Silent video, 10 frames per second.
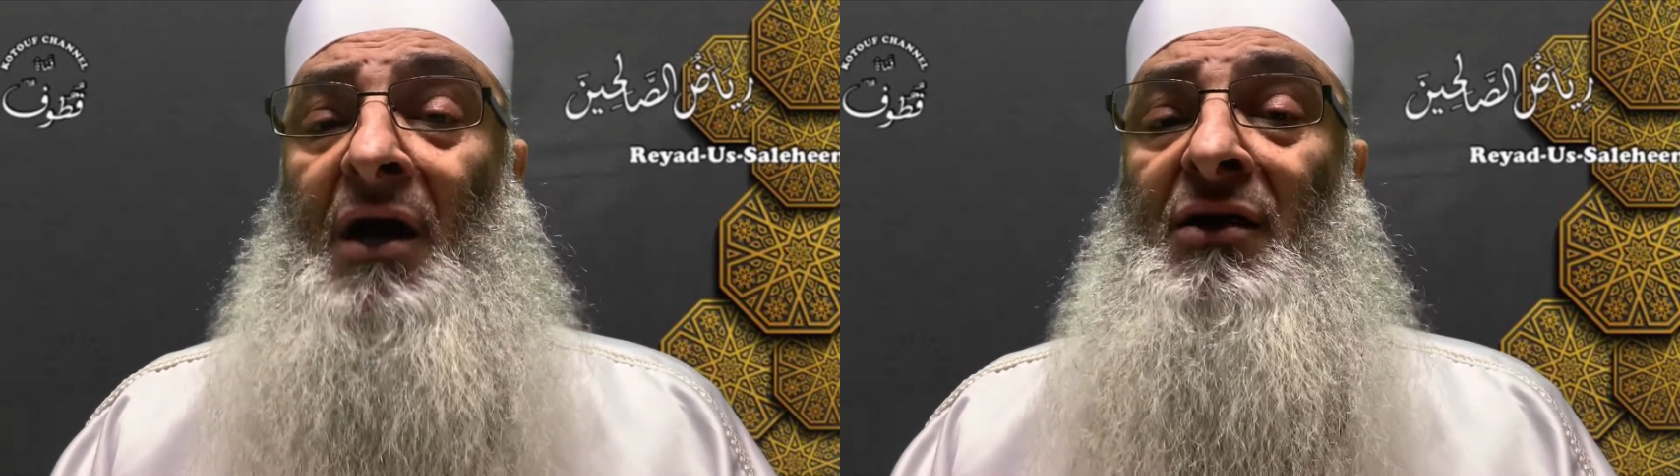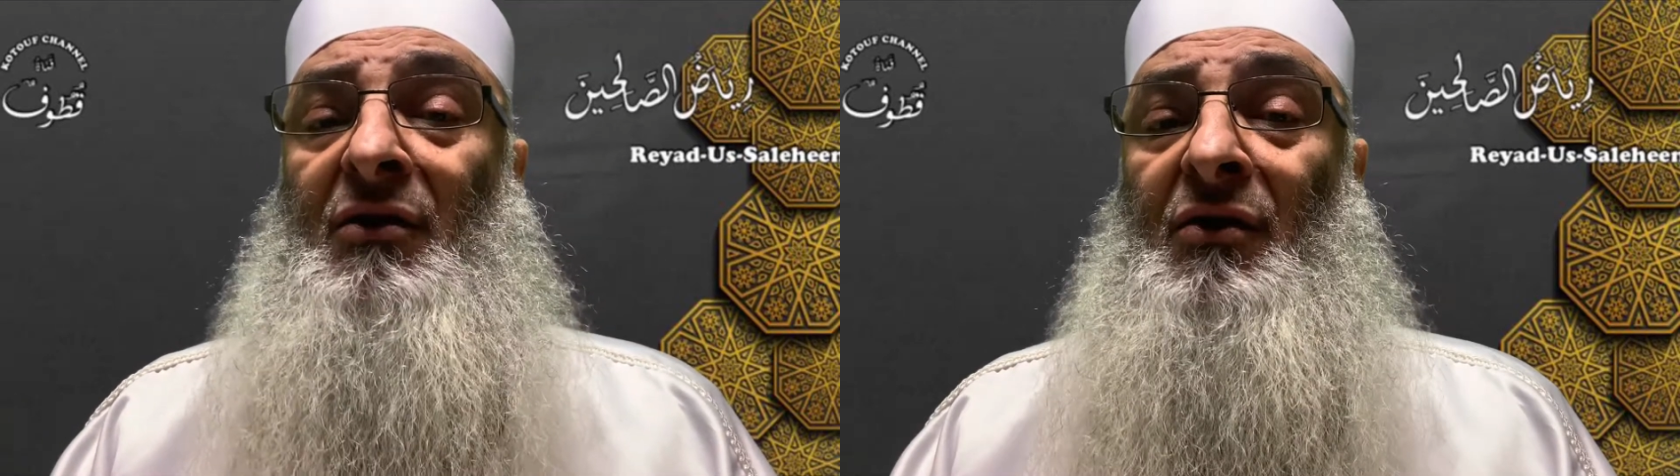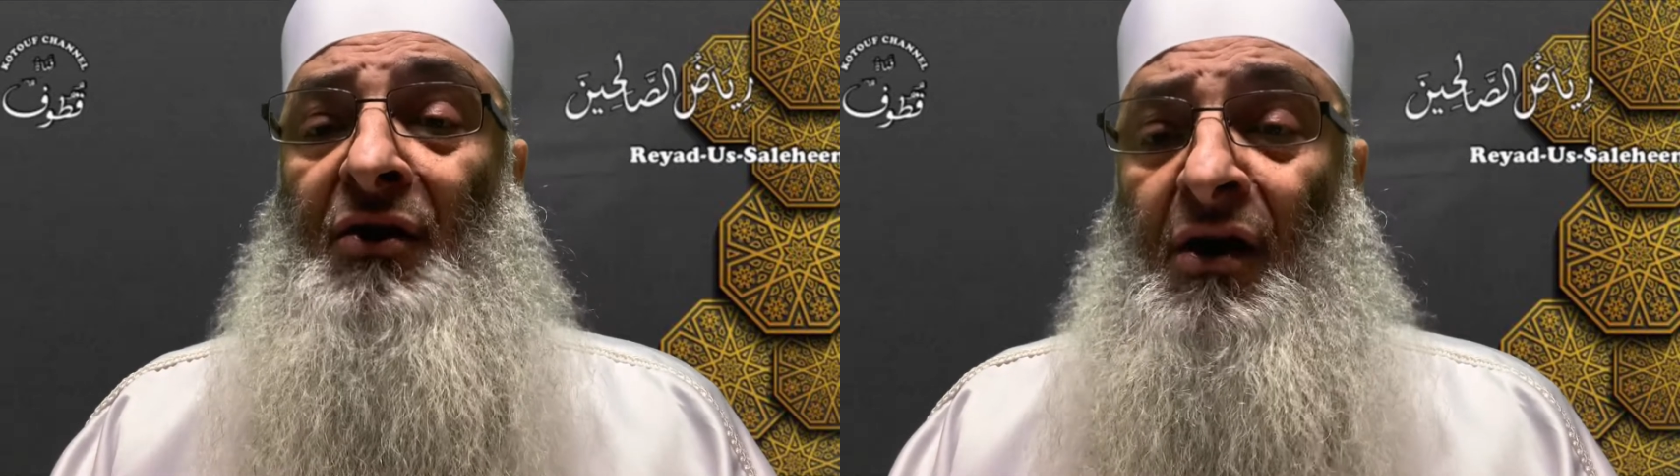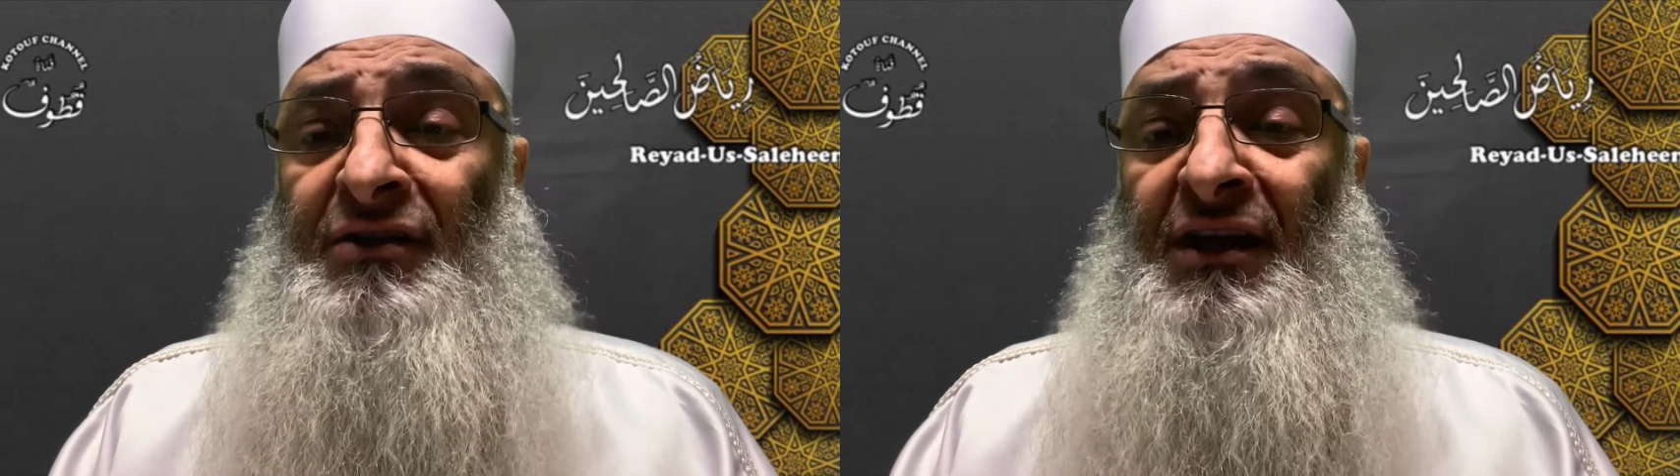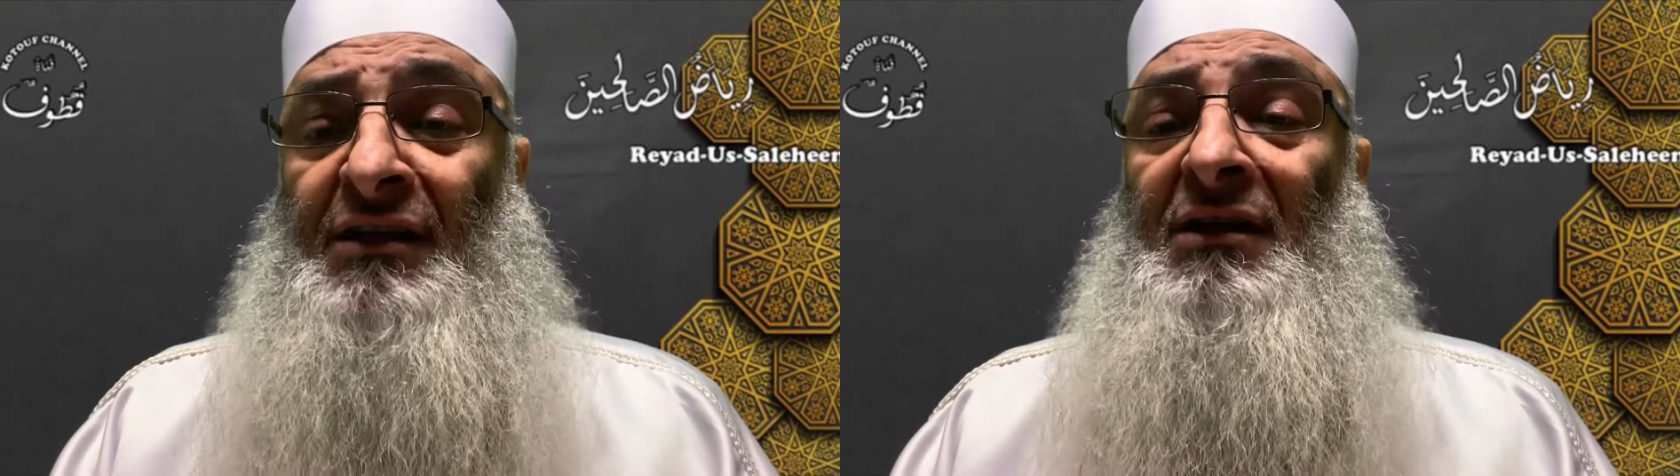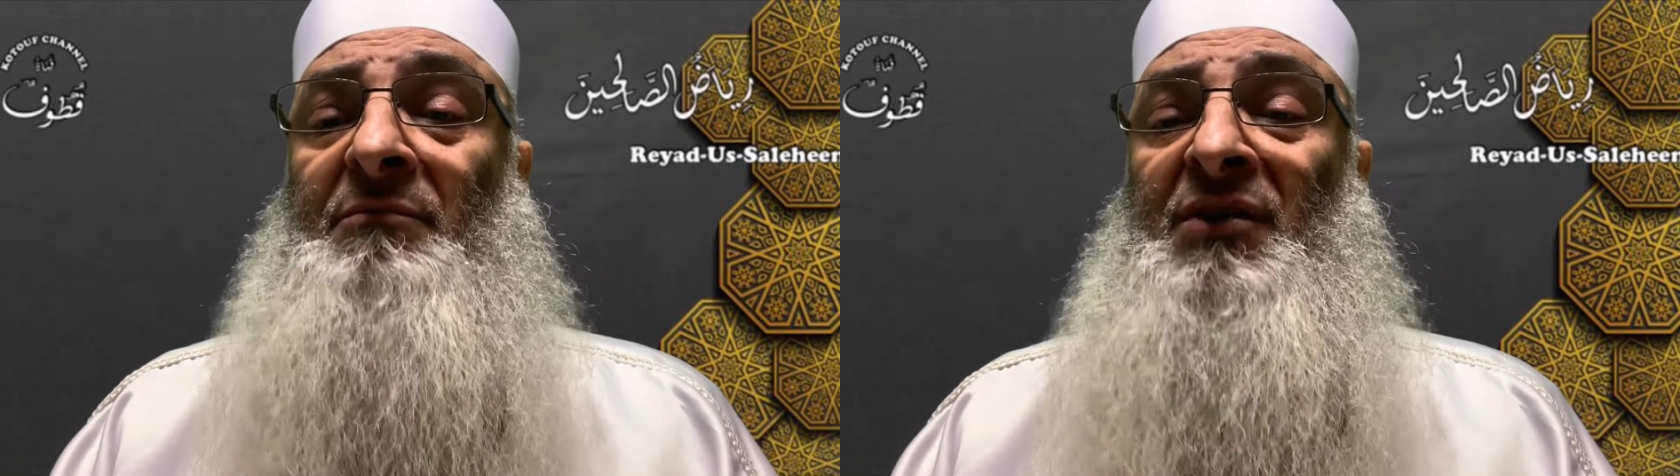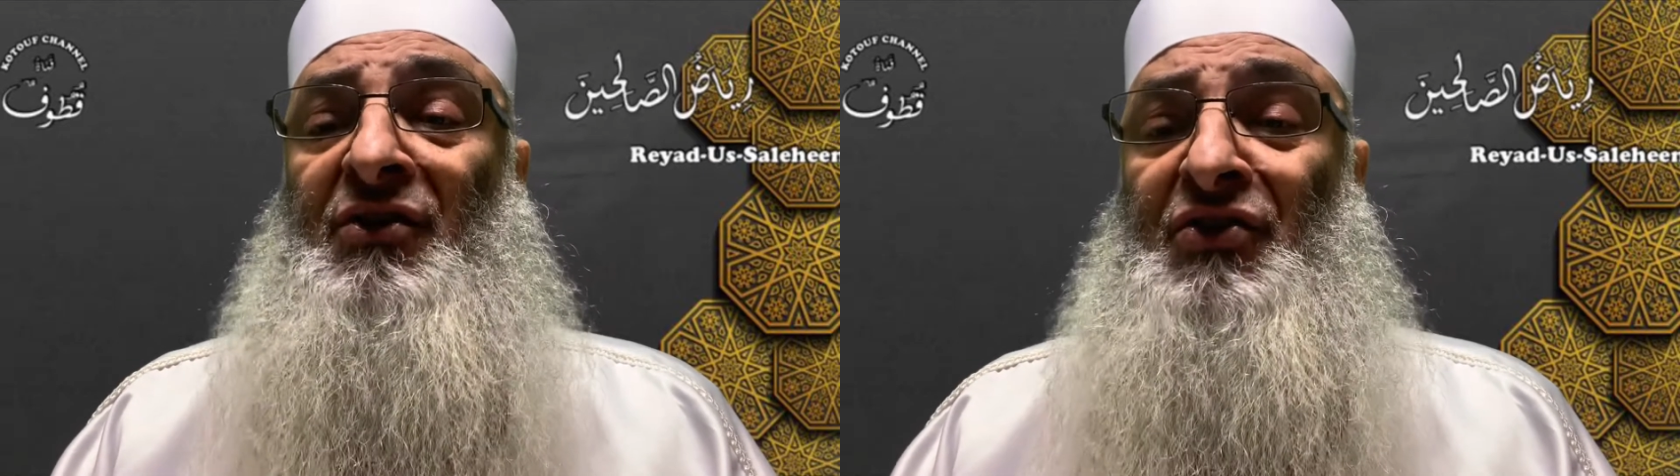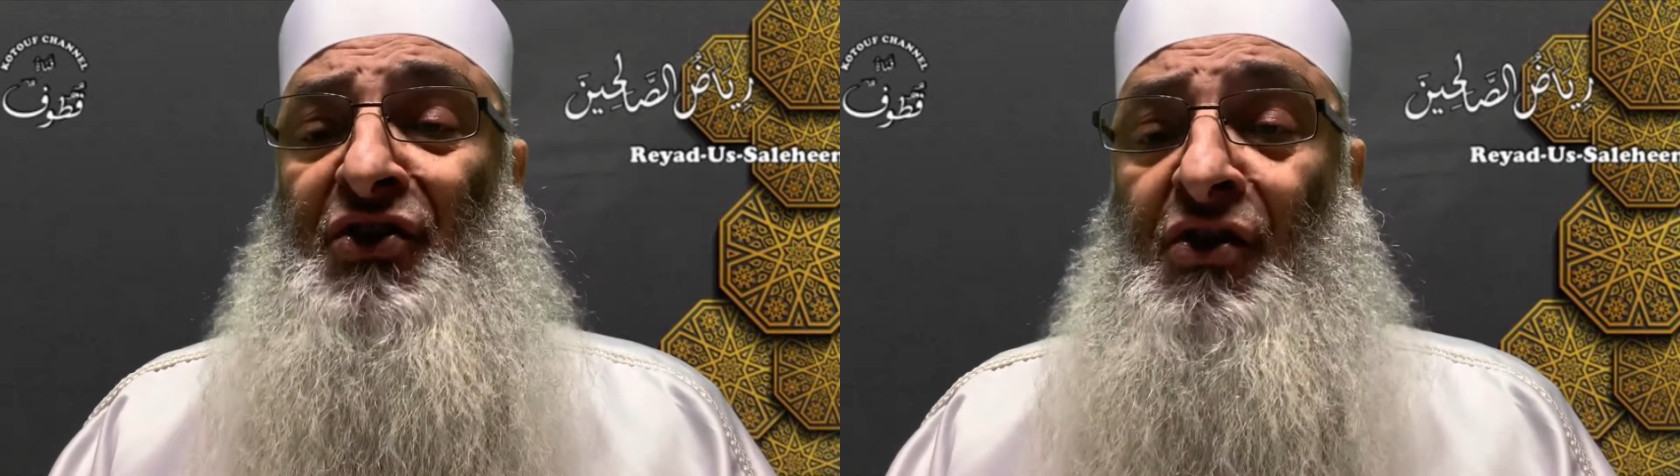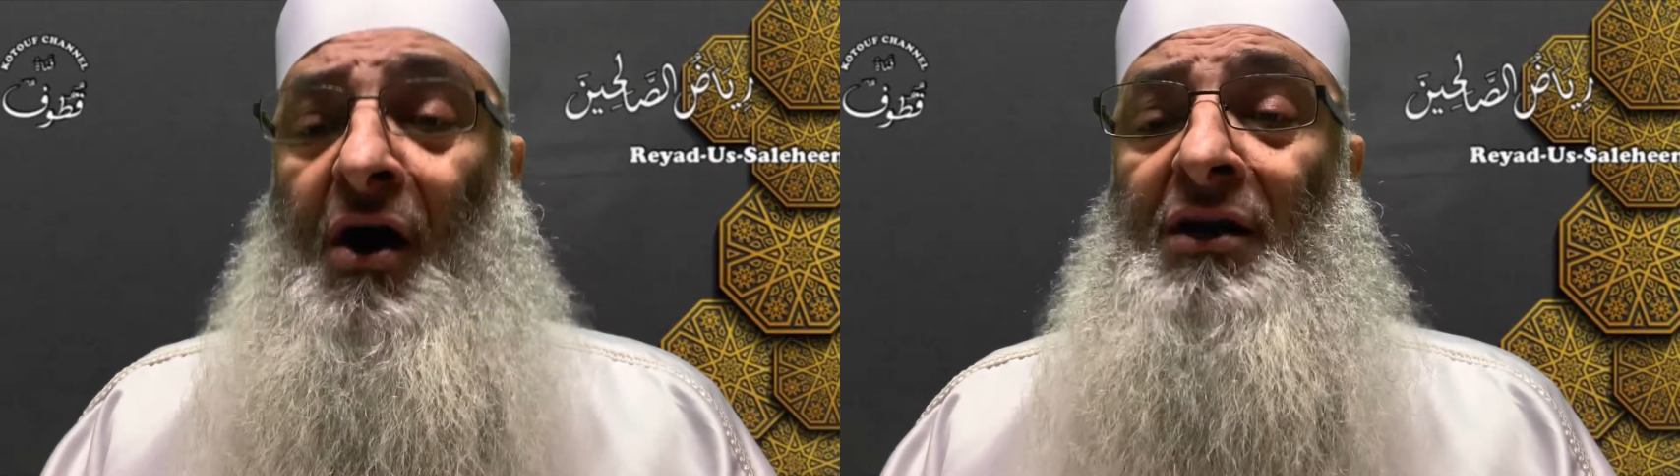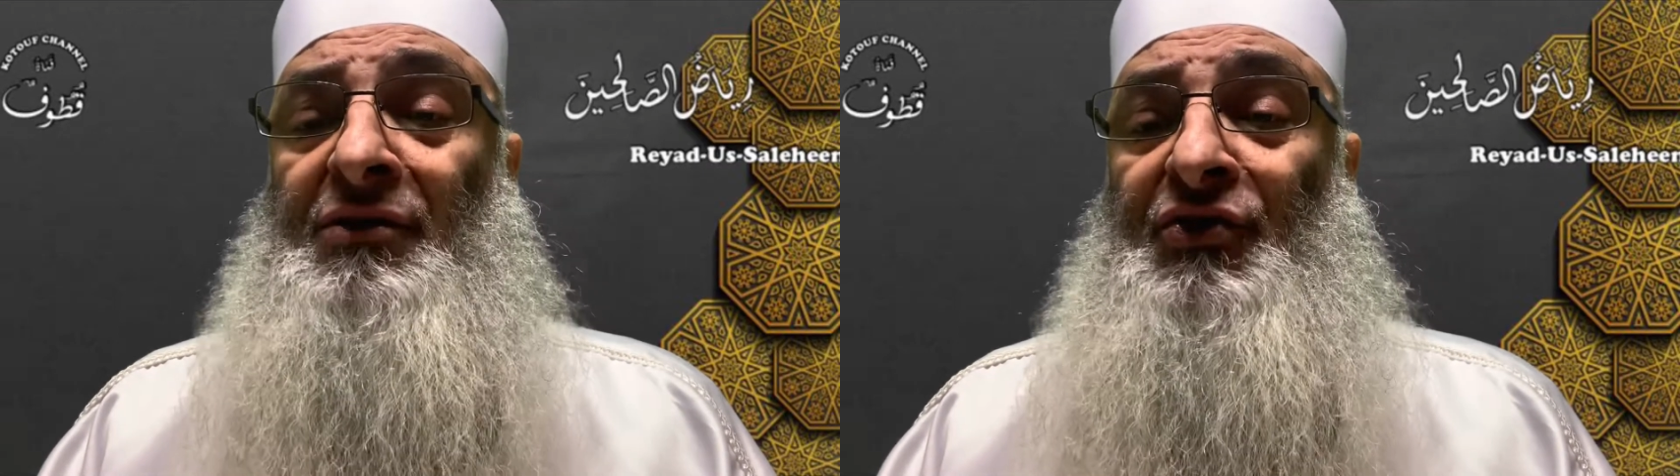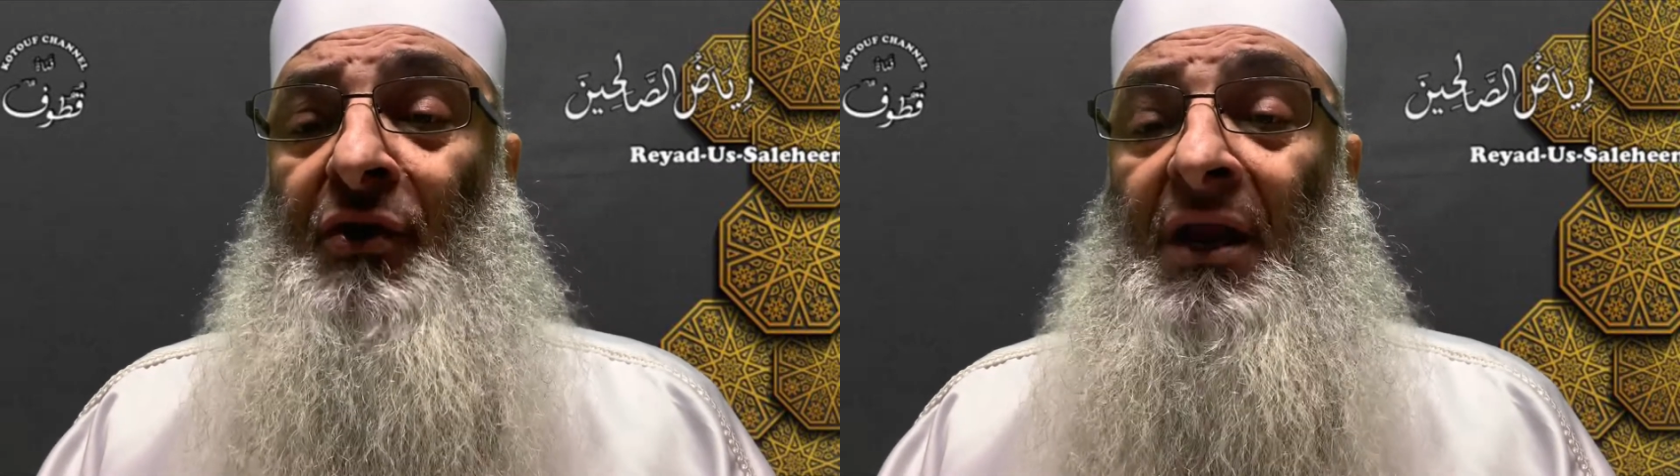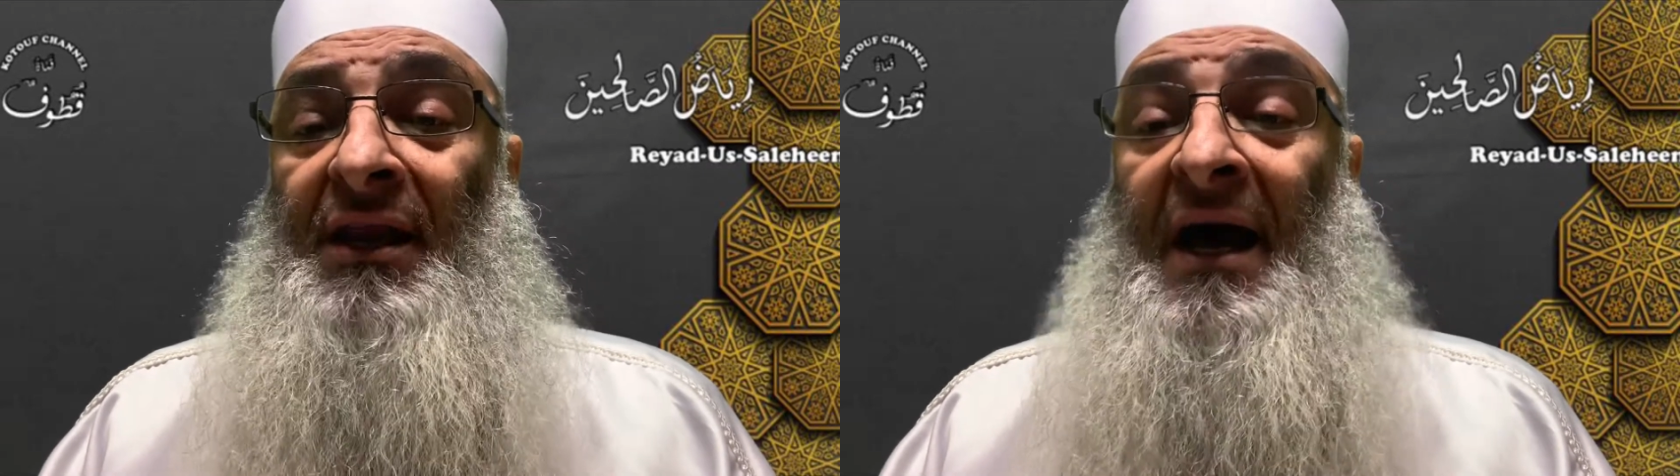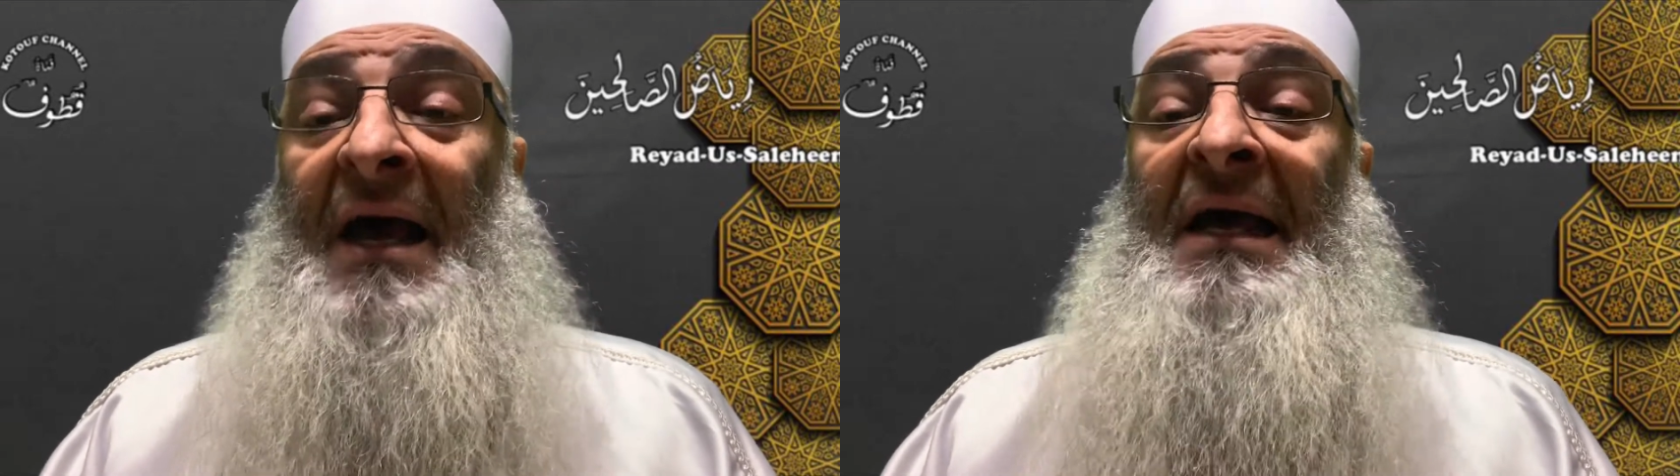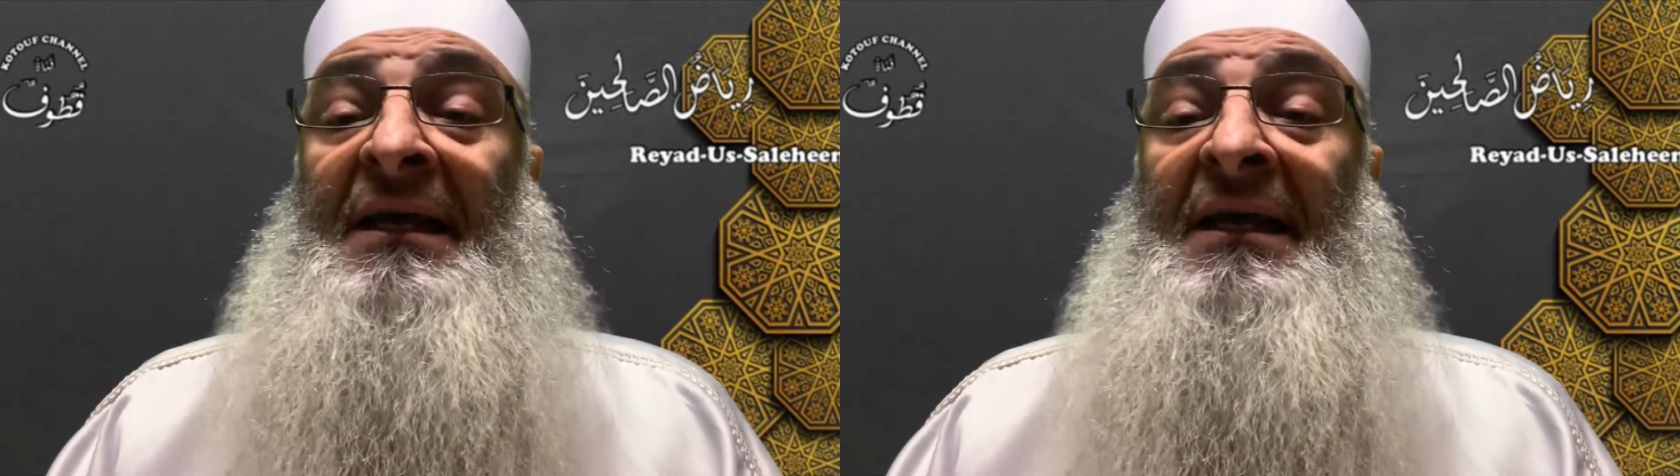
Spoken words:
close it because you're going to Allah.